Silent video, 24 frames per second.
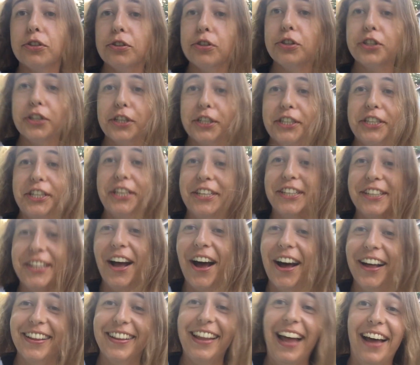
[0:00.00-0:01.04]
usually she's
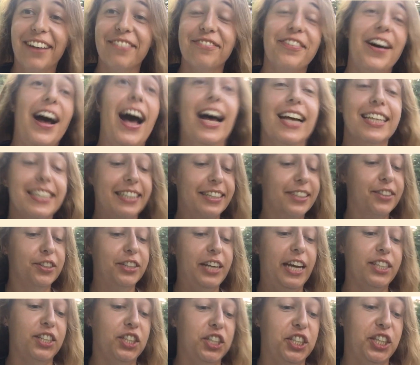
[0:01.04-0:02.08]
not that fast, and
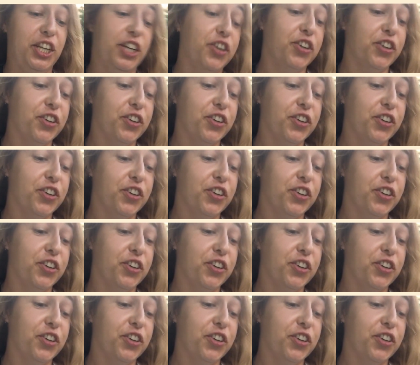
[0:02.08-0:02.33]
today she's like